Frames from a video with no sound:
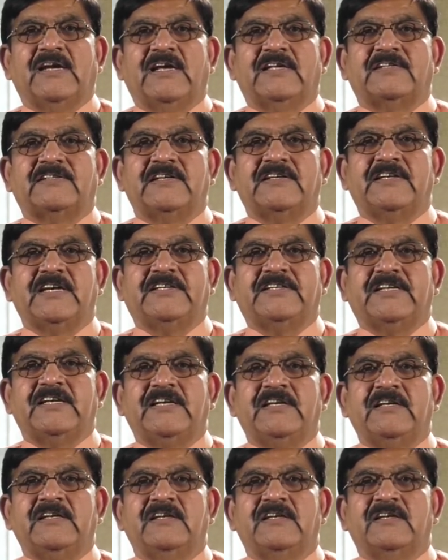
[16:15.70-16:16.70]
acidity,
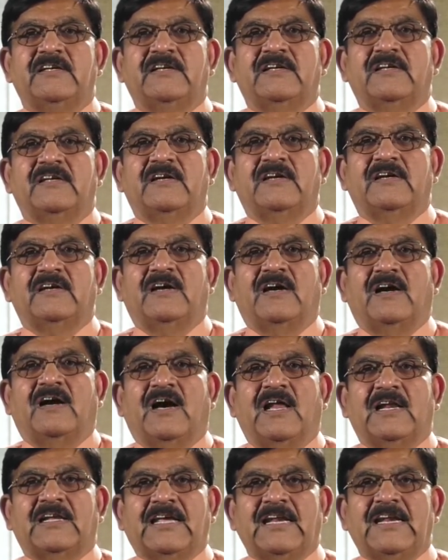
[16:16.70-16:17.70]

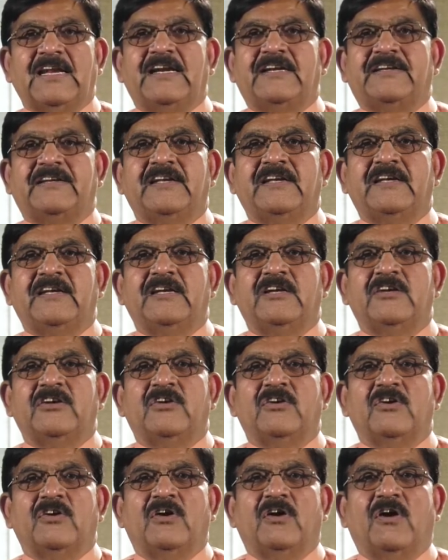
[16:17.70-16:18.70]
alkalinity
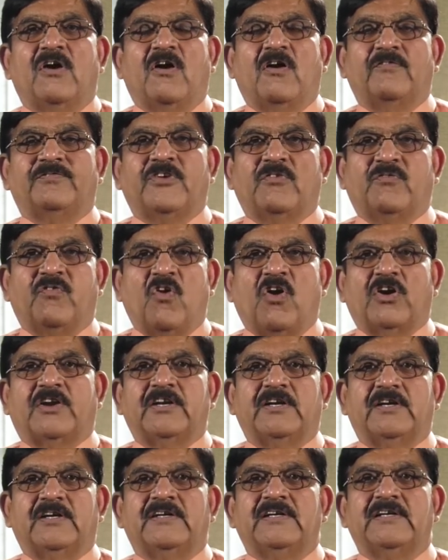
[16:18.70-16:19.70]
of the
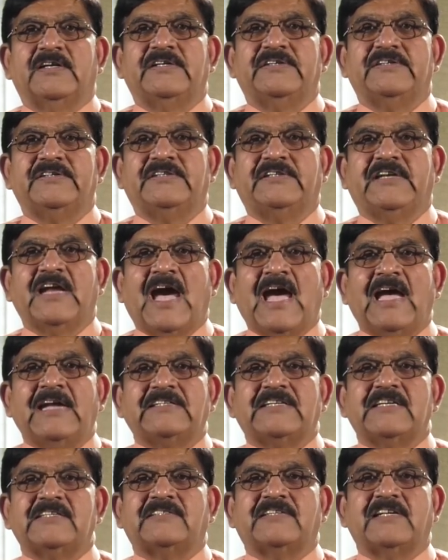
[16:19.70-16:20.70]
water.
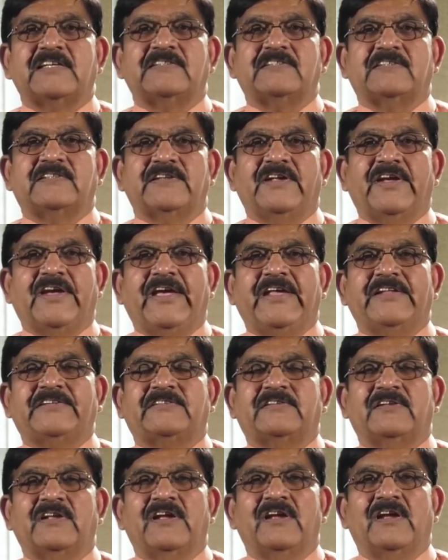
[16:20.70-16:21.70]
Diagenesis is
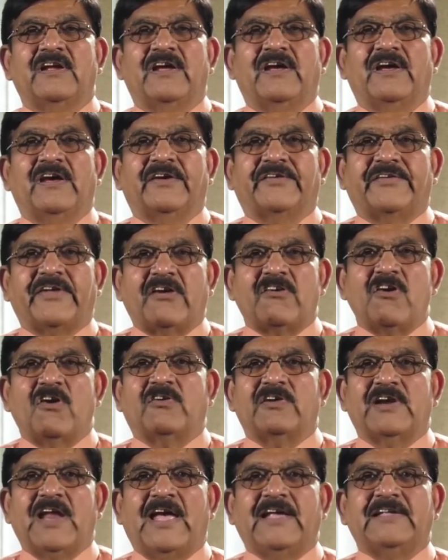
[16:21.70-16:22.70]

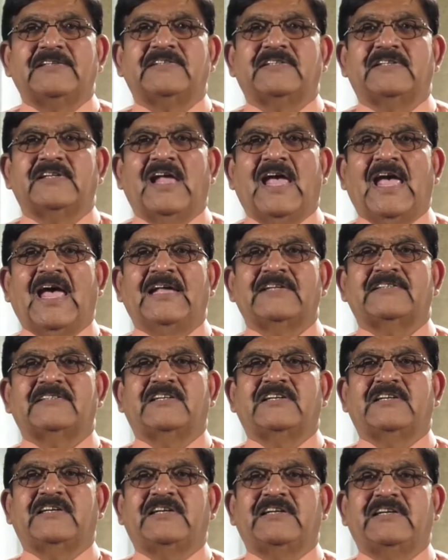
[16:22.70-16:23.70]
recognized as
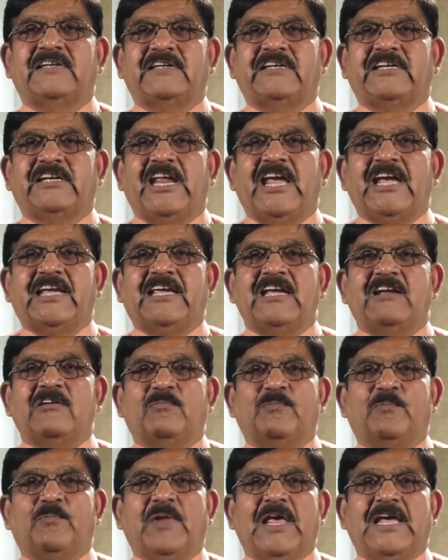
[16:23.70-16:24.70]
taking
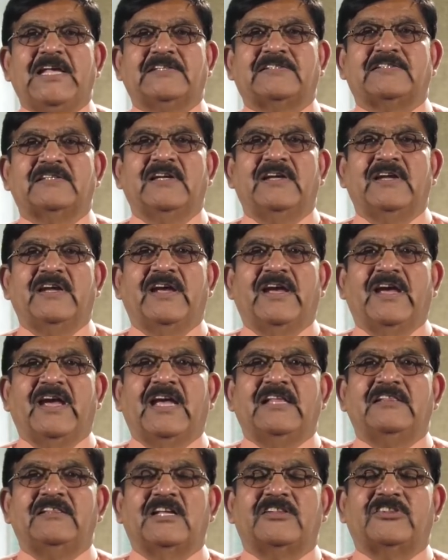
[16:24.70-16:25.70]
place
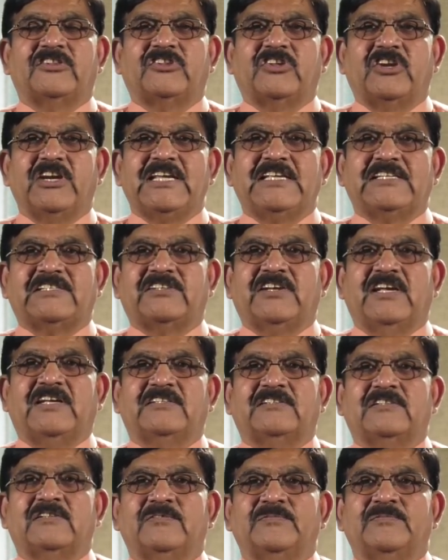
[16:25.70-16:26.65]
in the three stages